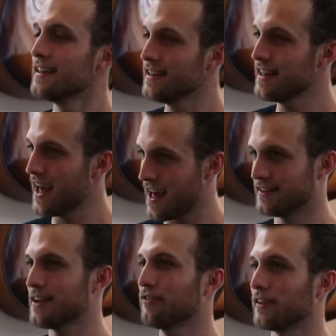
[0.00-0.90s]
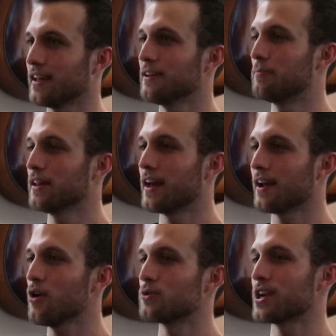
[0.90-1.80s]
Yeah, definitely. He'd be
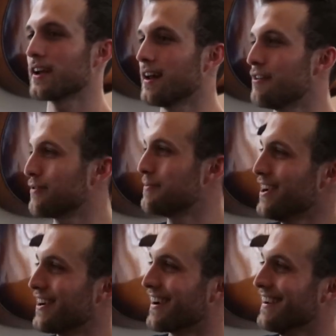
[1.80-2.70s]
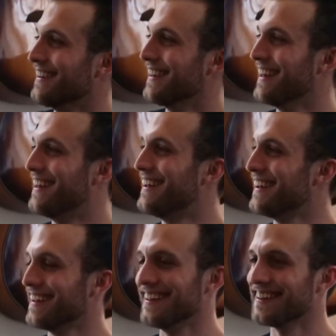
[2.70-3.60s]
like, oh, check it out from here.
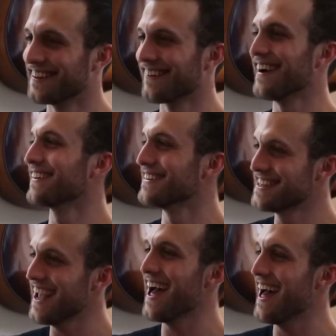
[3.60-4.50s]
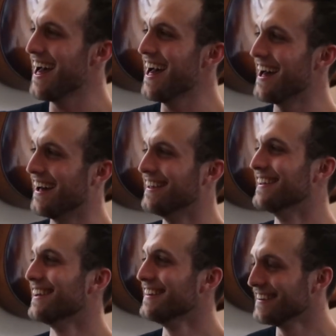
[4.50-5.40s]
And then the crowd goes, yeah.
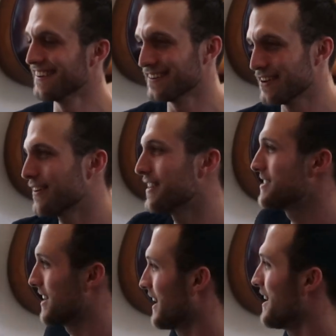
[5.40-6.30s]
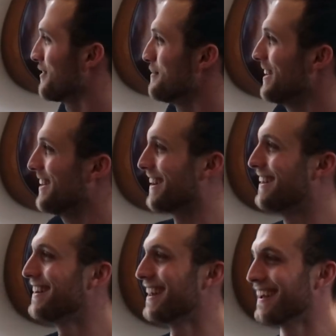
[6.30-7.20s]
And then you go, okay, check it out from
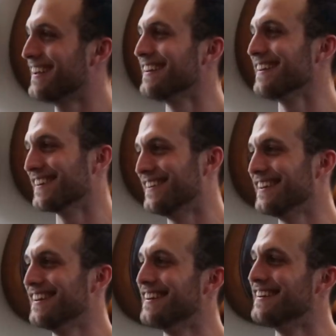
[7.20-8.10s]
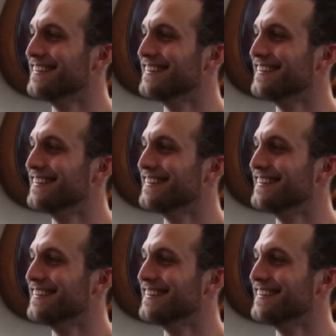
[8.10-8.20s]
here. Like, you know what I mean?